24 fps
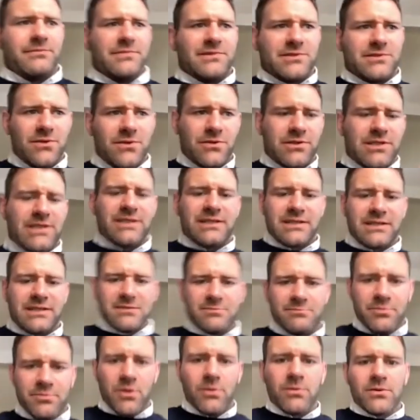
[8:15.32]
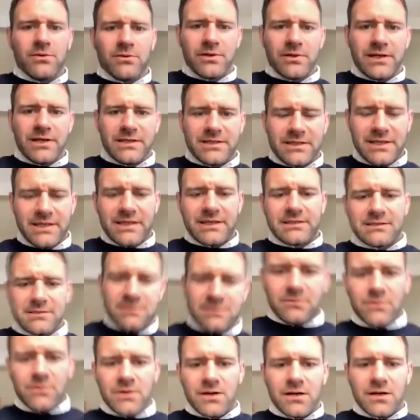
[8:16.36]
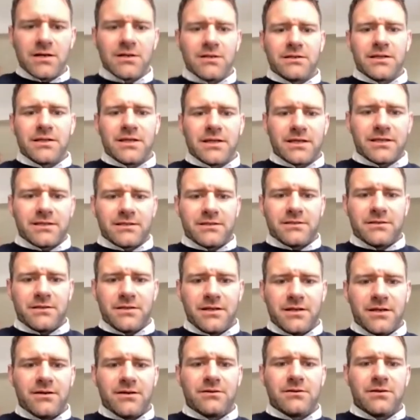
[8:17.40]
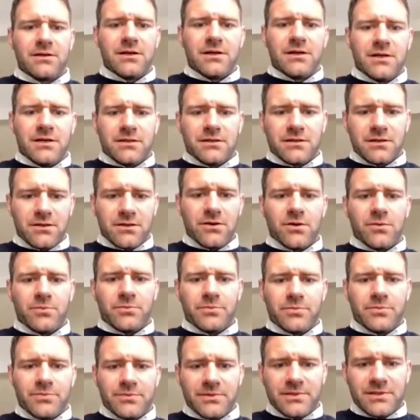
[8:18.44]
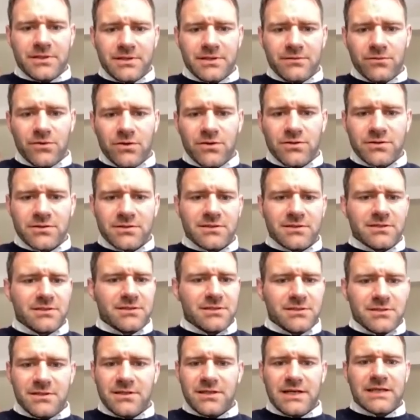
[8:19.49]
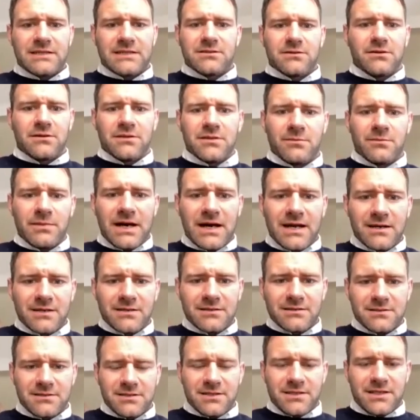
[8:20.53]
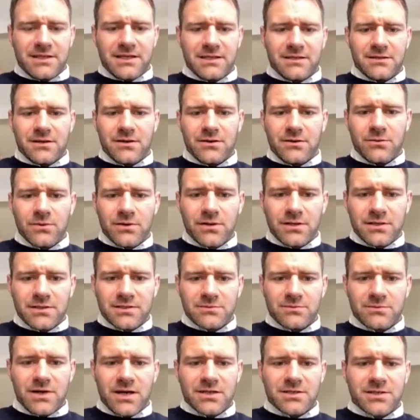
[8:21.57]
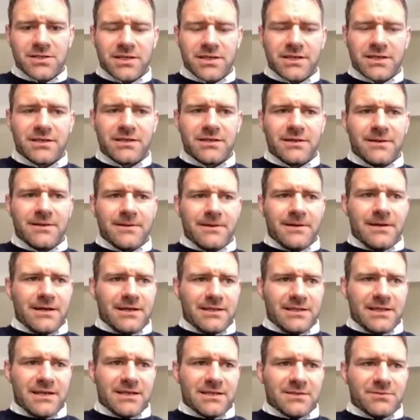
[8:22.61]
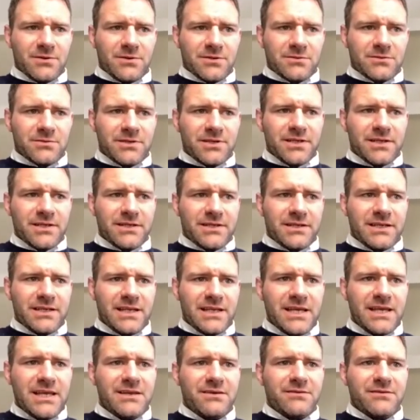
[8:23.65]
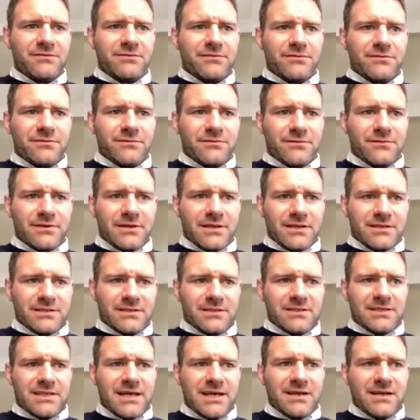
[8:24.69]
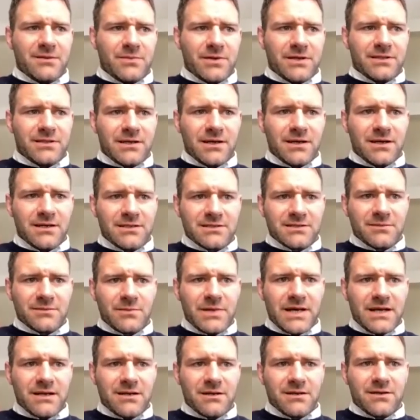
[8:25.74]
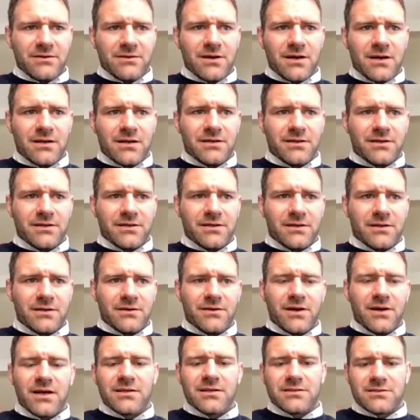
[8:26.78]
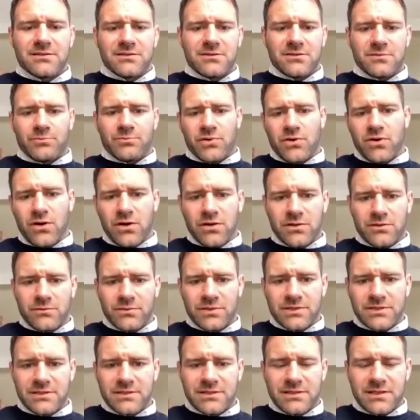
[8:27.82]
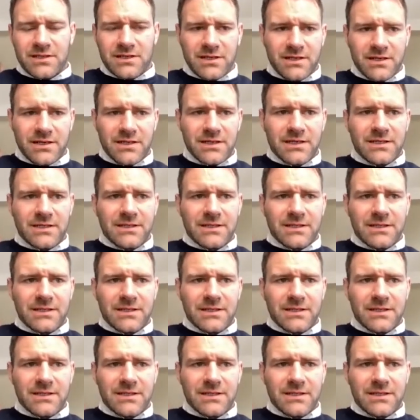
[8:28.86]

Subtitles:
sucked into this bubble where you think it's the world. Like, the cup runs, that's all that matters. You think the whole world is watching. And then I suppose when you leave, as I said about the guys I met earlier on, your horizons just broaden, which is the kind of